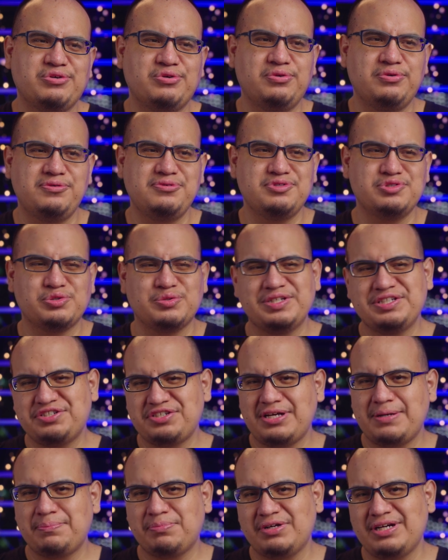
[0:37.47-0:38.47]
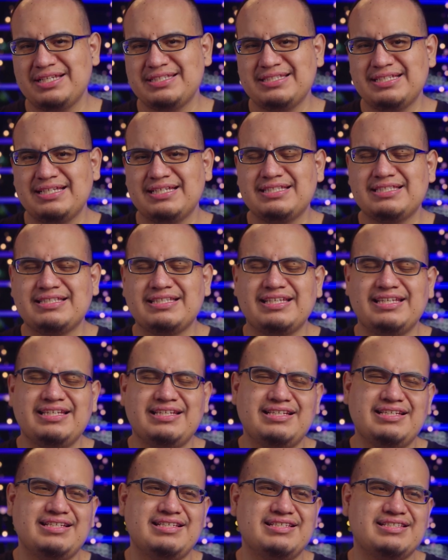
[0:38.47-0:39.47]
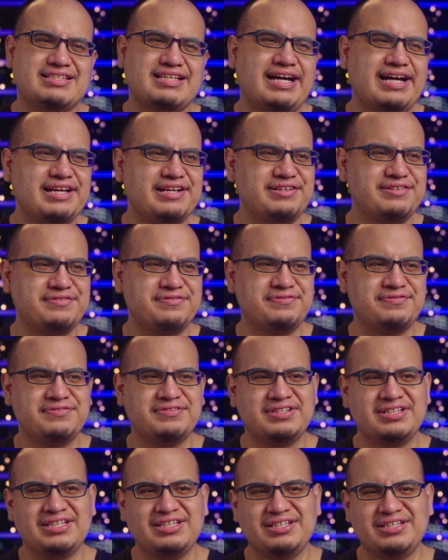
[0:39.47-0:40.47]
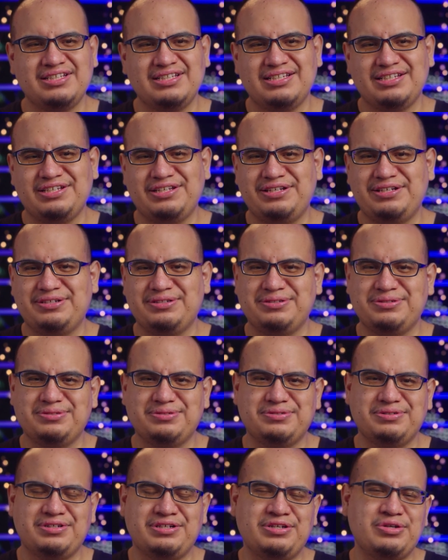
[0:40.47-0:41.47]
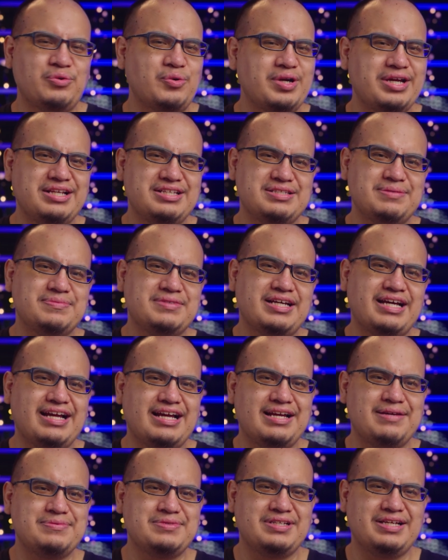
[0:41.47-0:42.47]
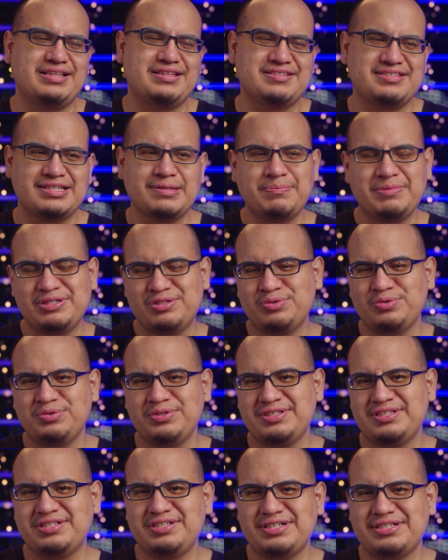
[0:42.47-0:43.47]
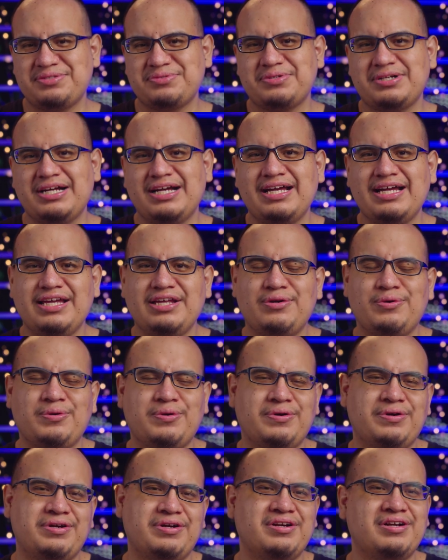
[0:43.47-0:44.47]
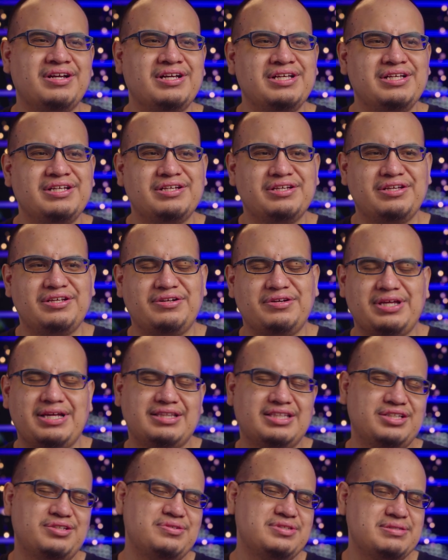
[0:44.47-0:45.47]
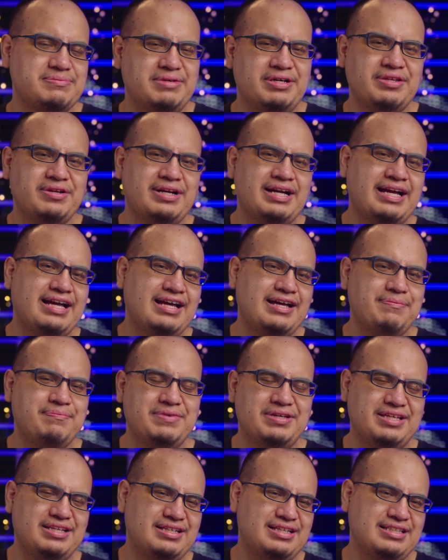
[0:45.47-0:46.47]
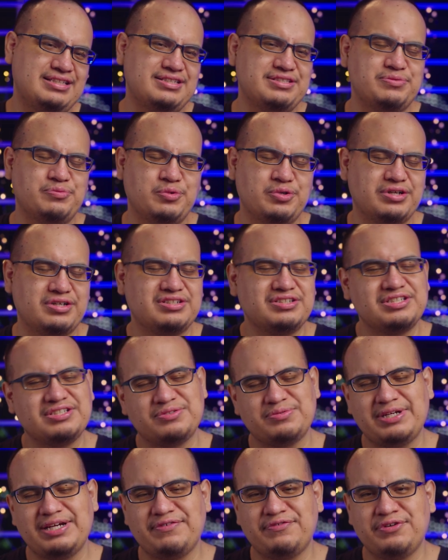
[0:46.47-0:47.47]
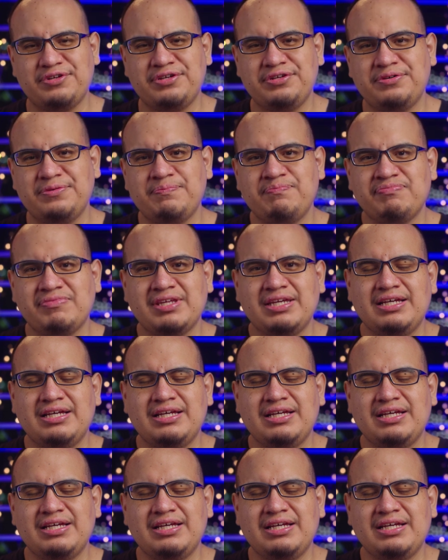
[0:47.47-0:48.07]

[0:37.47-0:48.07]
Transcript: the whole screenshot process is kind of, you know, annoying sometimes. Like the snipping tool isn't just right, or, you know, you have to do some other app and it doesn't work just right for you.